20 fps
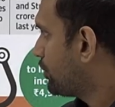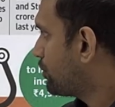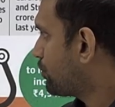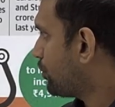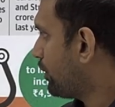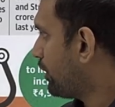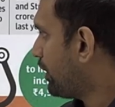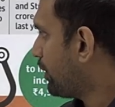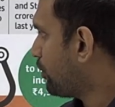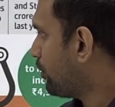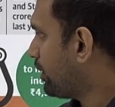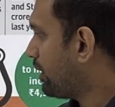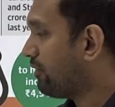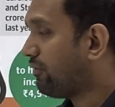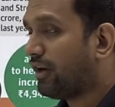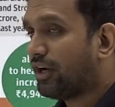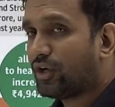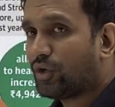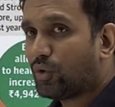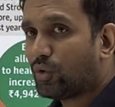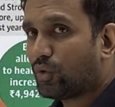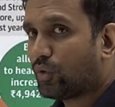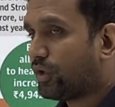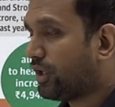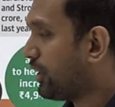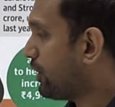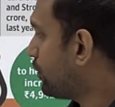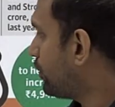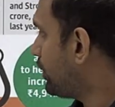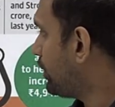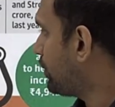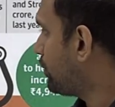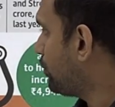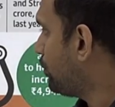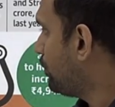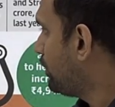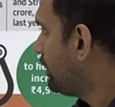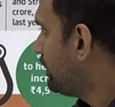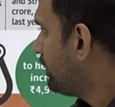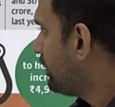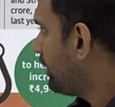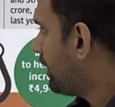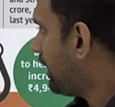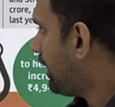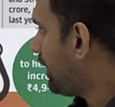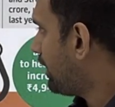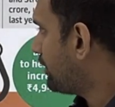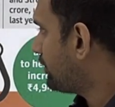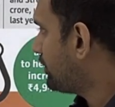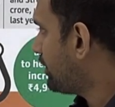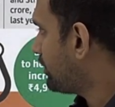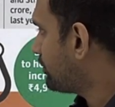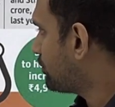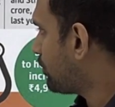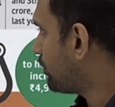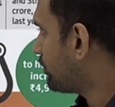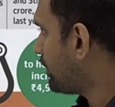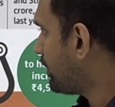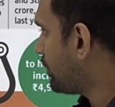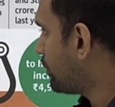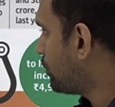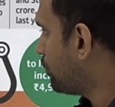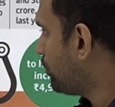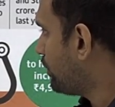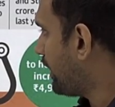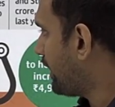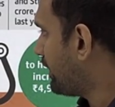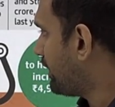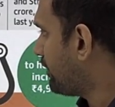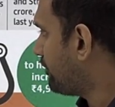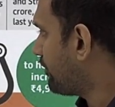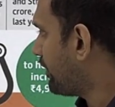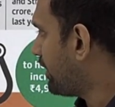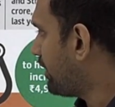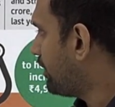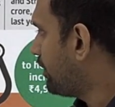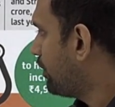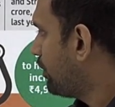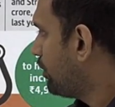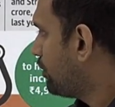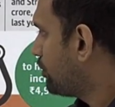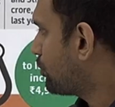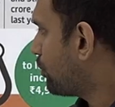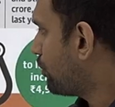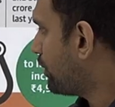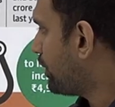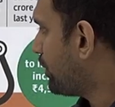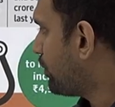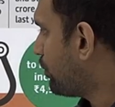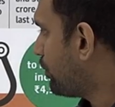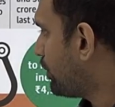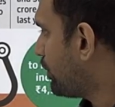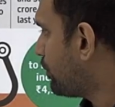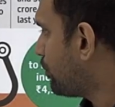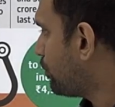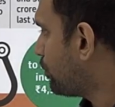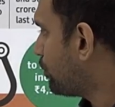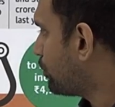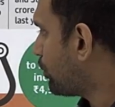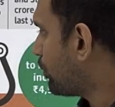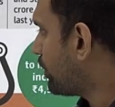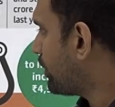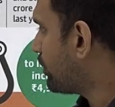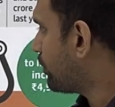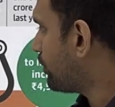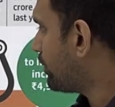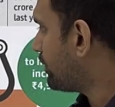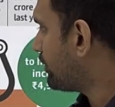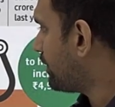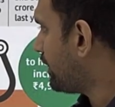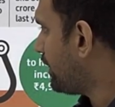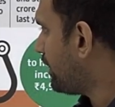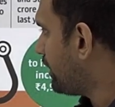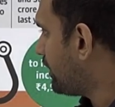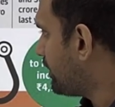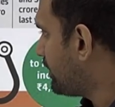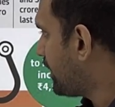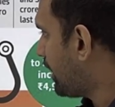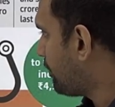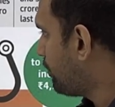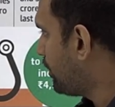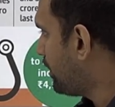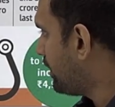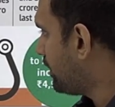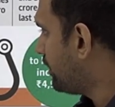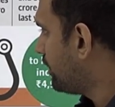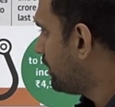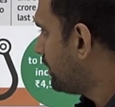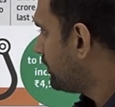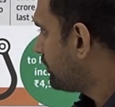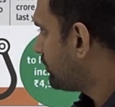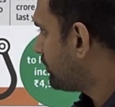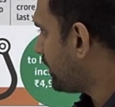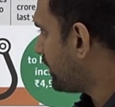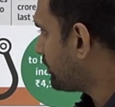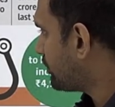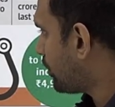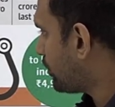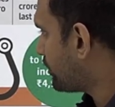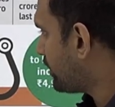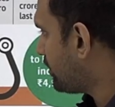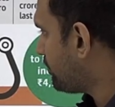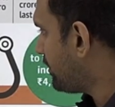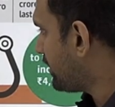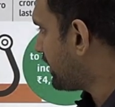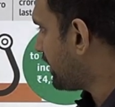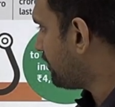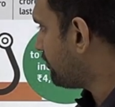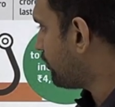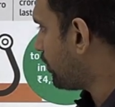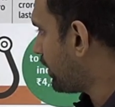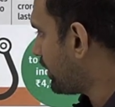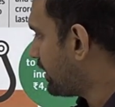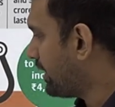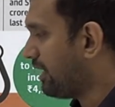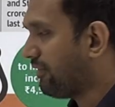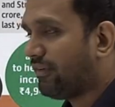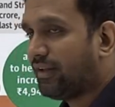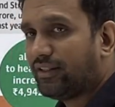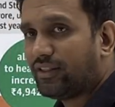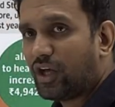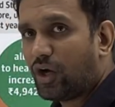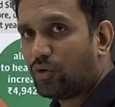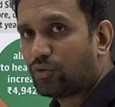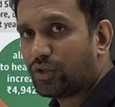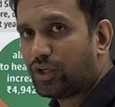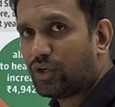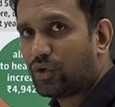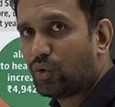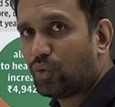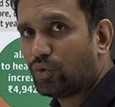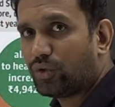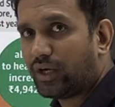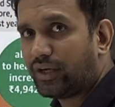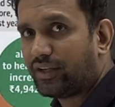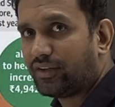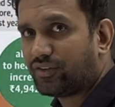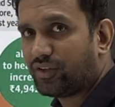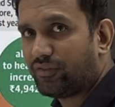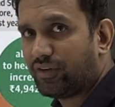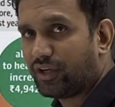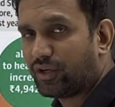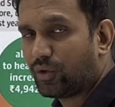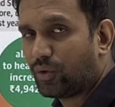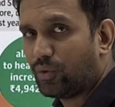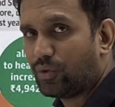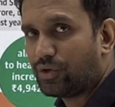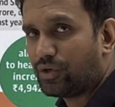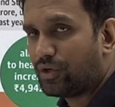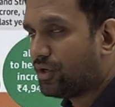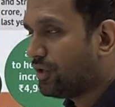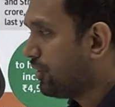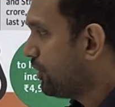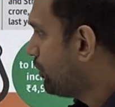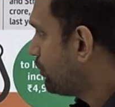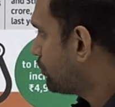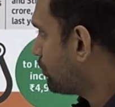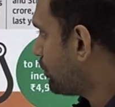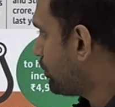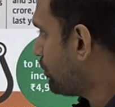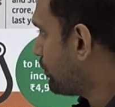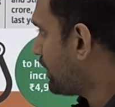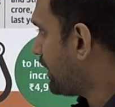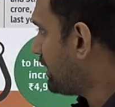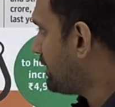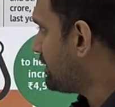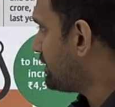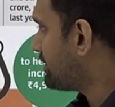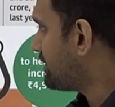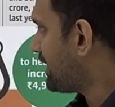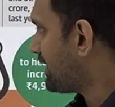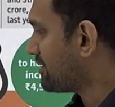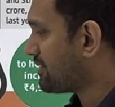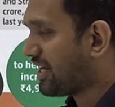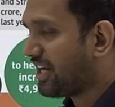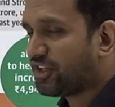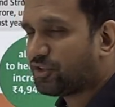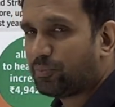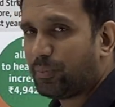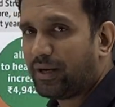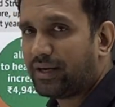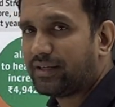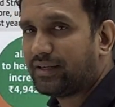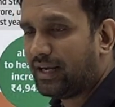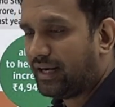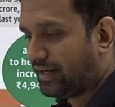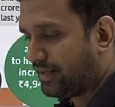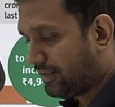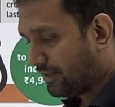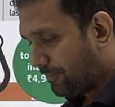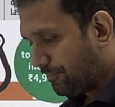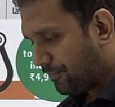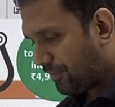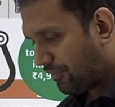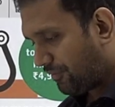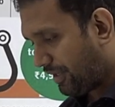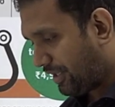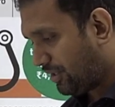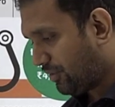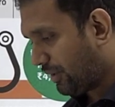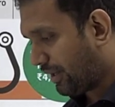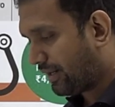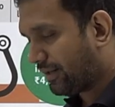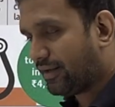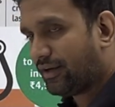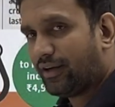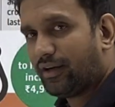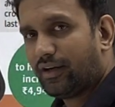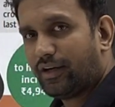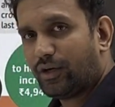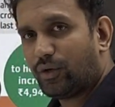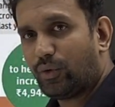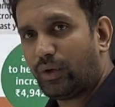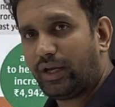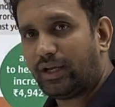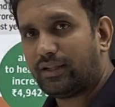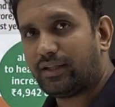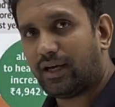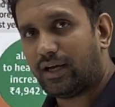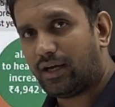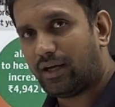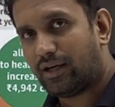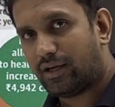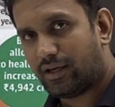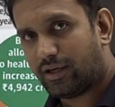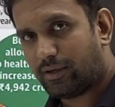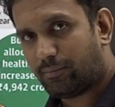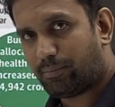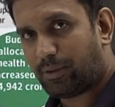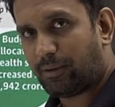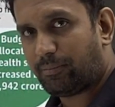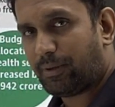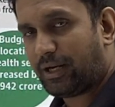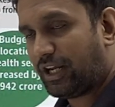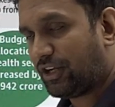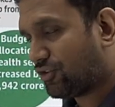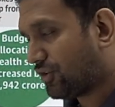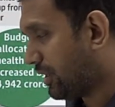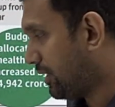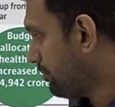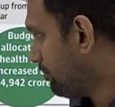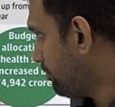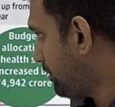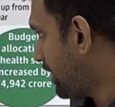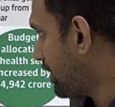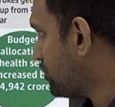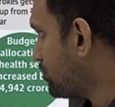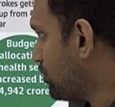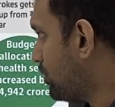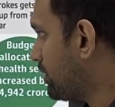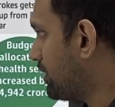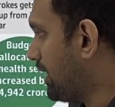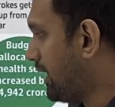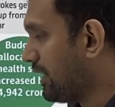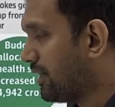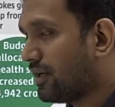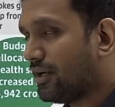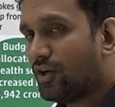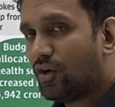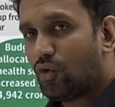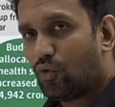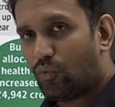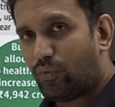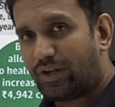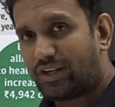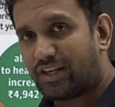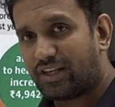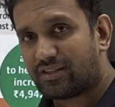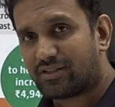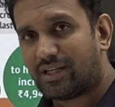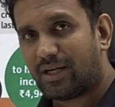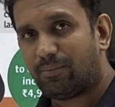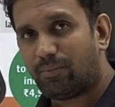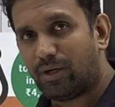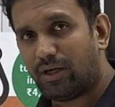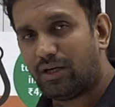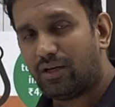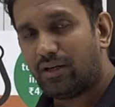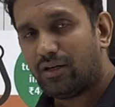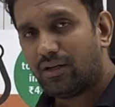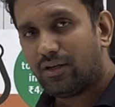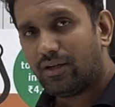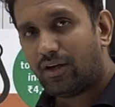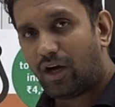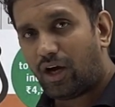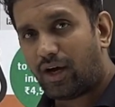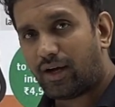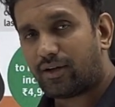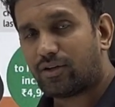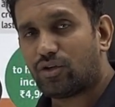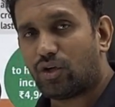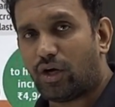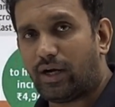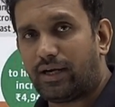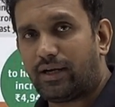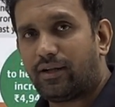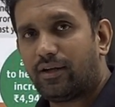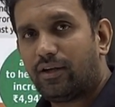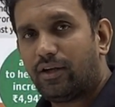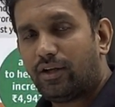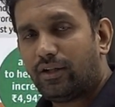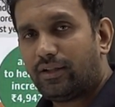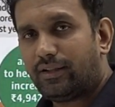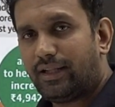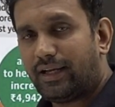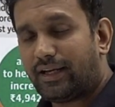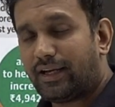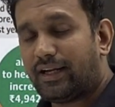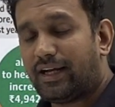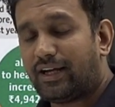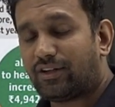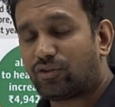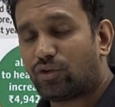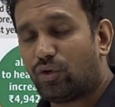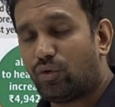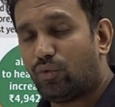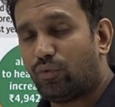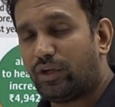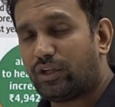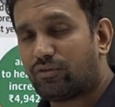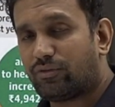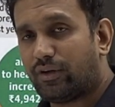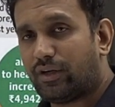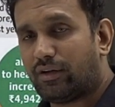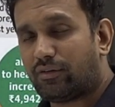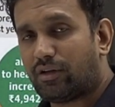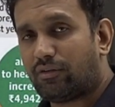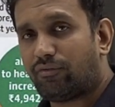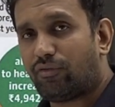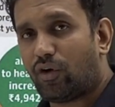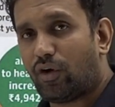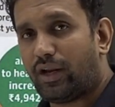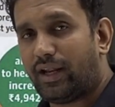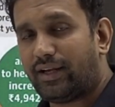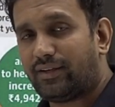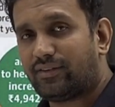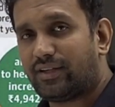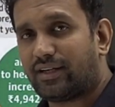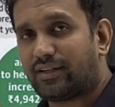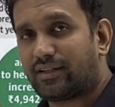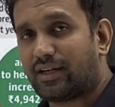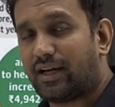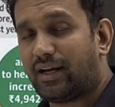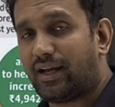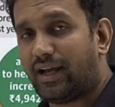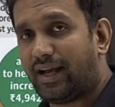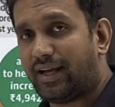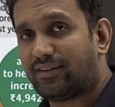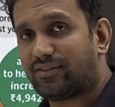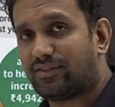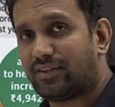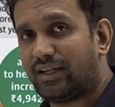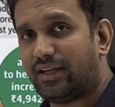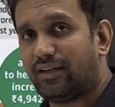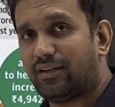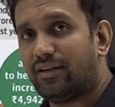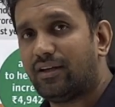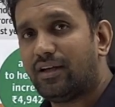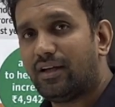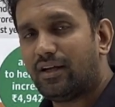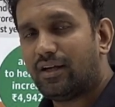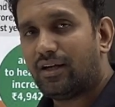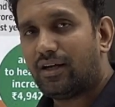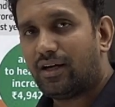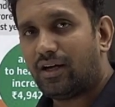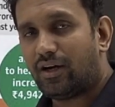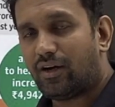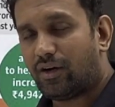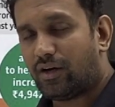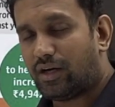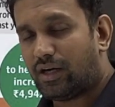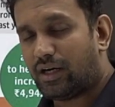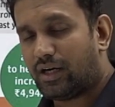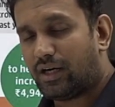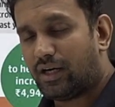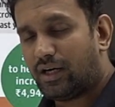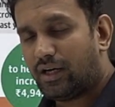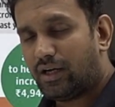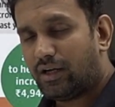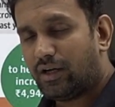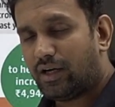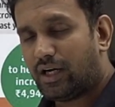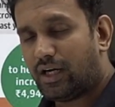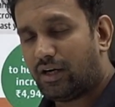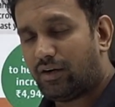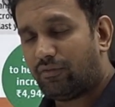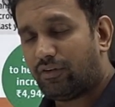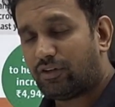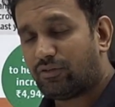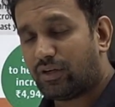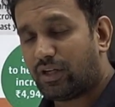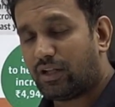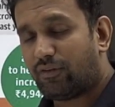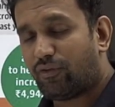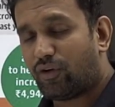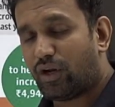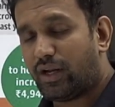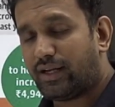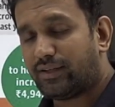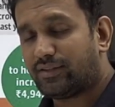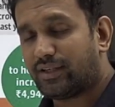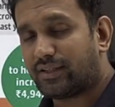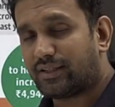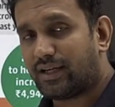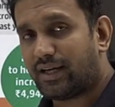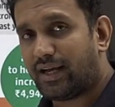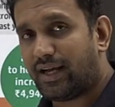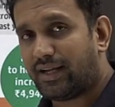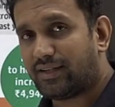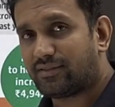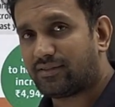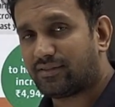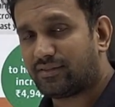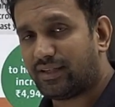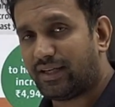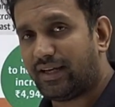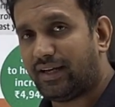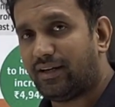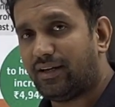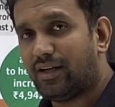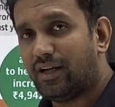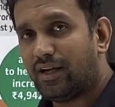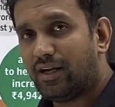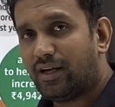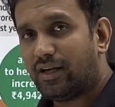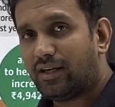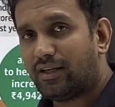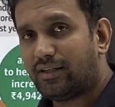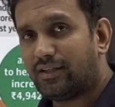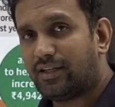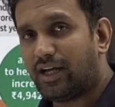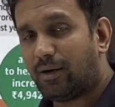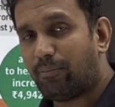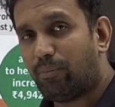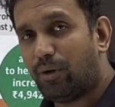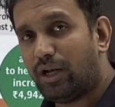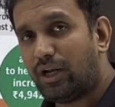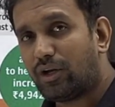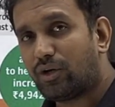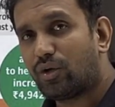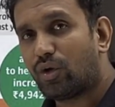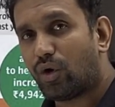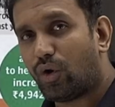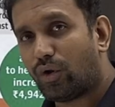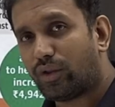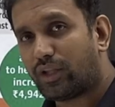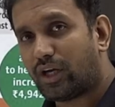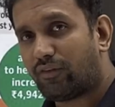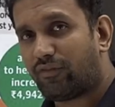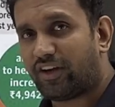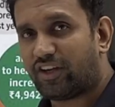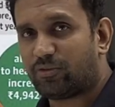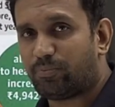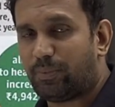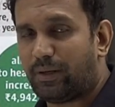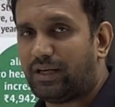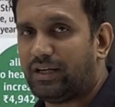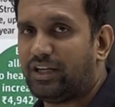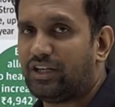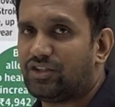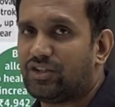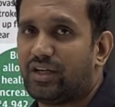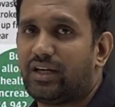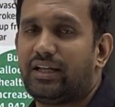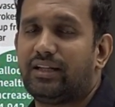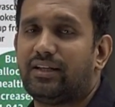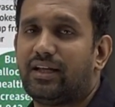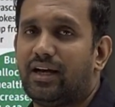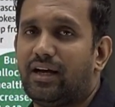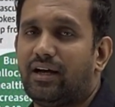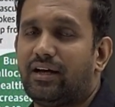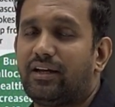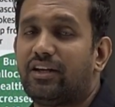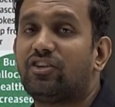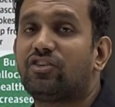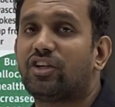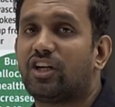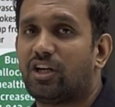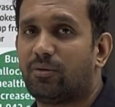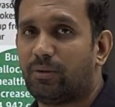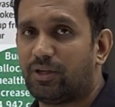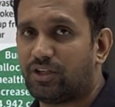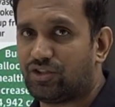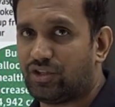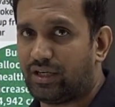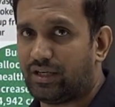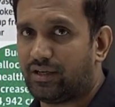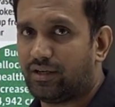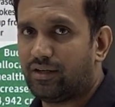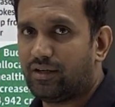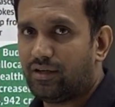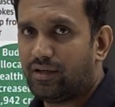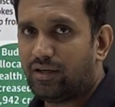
2021 to 2022, 6,295. 2022 to 2023, double, 6,000 became what? 11,237 crore. So you can just expect that when you are doing the preparation, make sure that which is double or not. They can ask you which one of the following sector has seen, double growth of expenditure in the recent budget.